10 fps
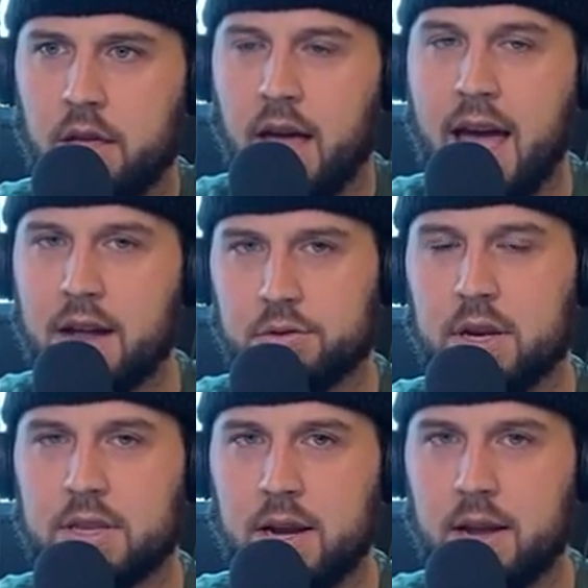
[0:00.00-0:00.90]

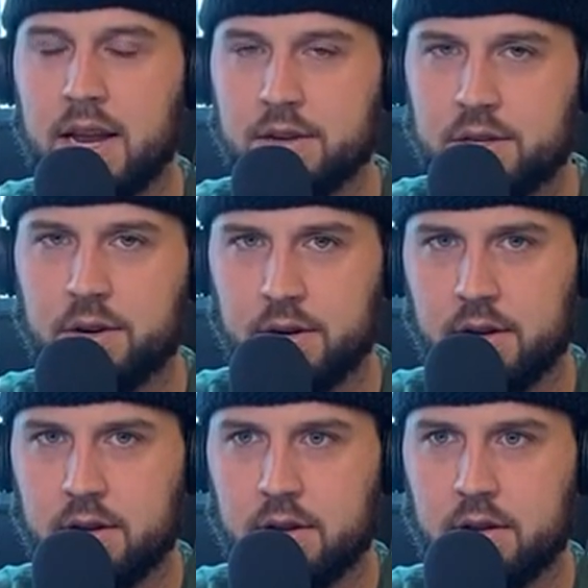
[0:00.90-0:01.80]
address I
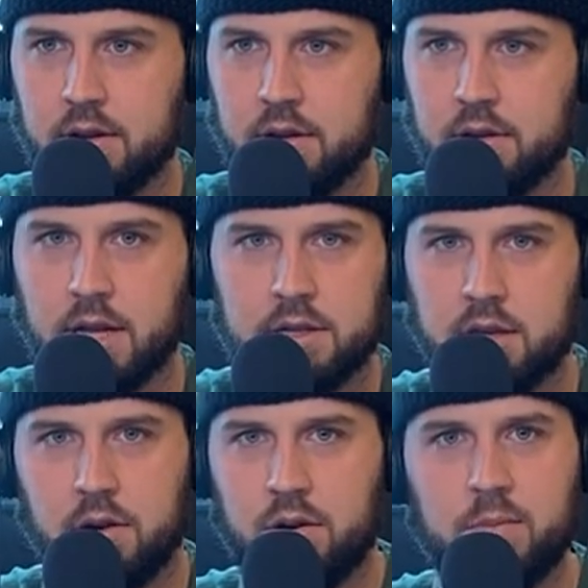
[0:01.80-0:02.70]
entered. That's
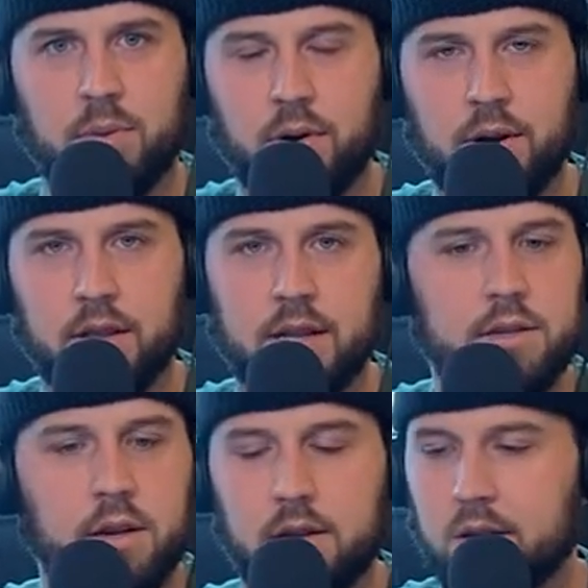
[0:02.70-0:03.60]
the whole point.
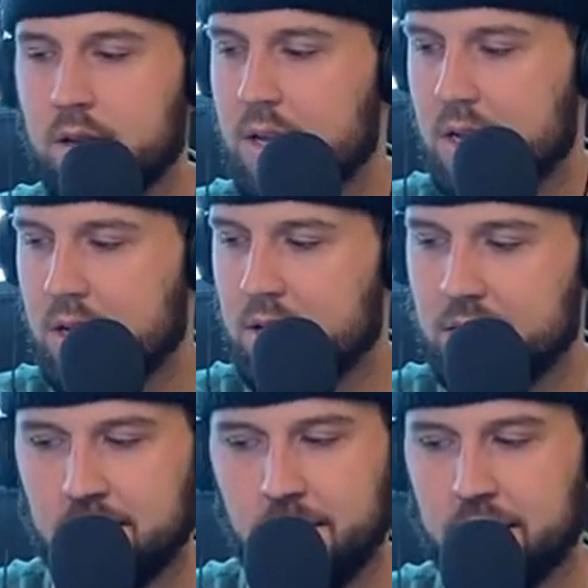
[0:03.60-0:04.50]
That's,
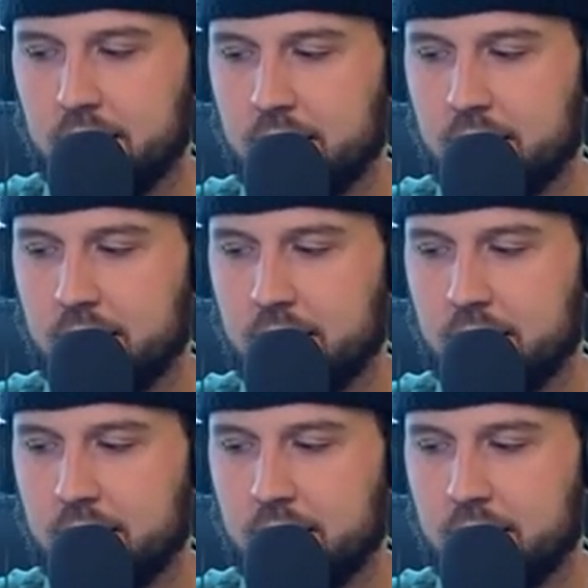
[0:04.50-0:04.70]
I mean,